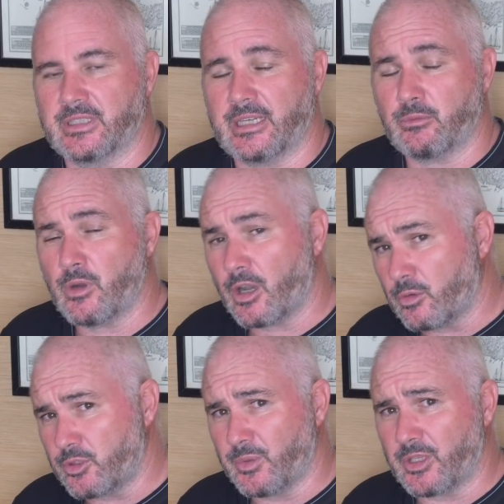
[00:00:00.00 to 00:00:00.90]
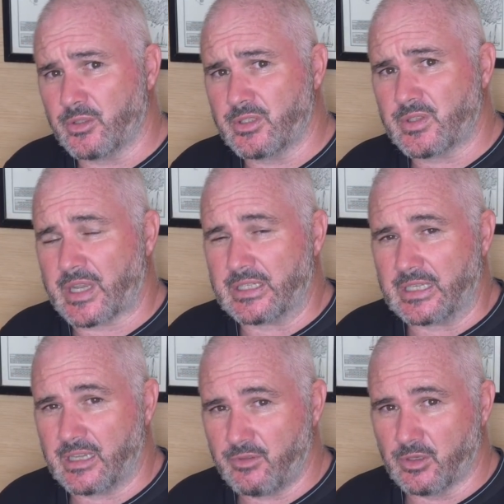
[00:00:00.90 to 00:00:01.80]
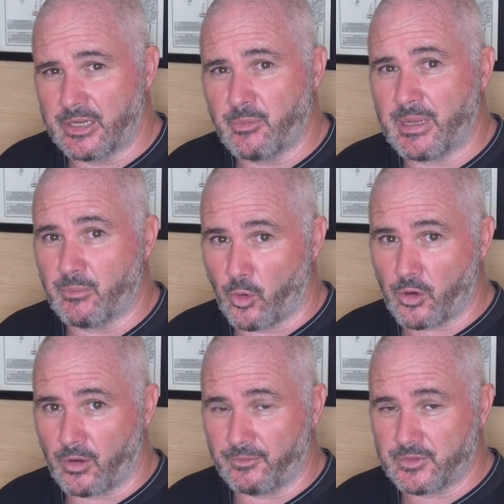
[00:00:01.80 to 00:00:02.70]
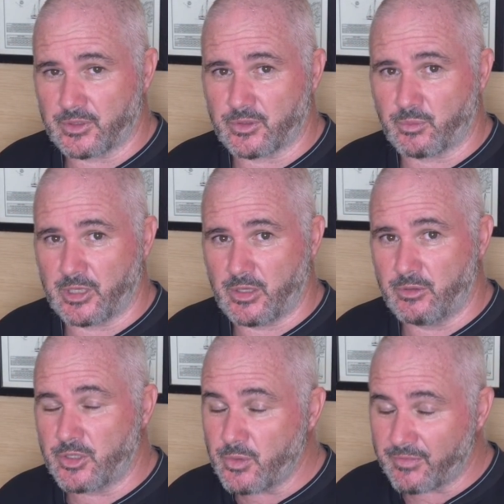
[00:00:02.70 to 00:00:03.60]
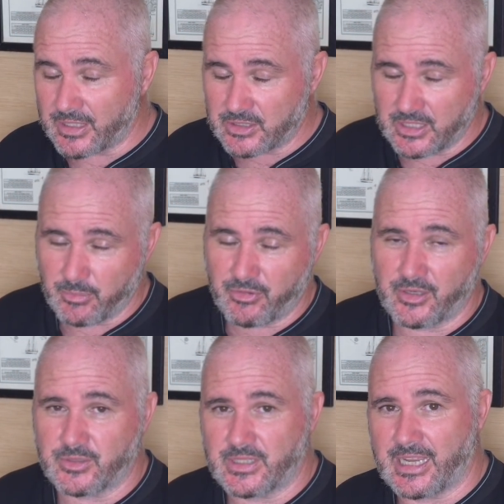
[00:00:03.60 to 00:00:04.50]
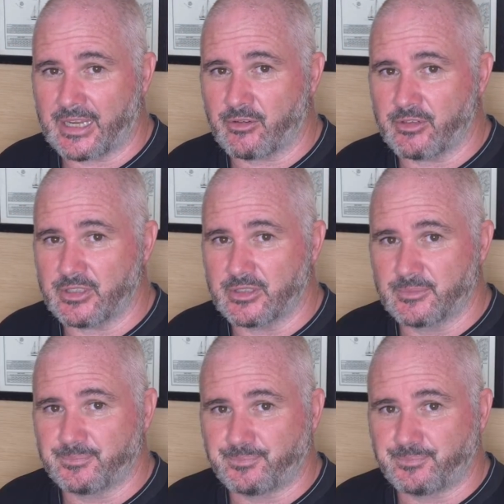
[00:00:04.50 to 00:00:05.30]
and that will hold you in good stead and give you a little bit more confidence when you do eventually approach the anchorage.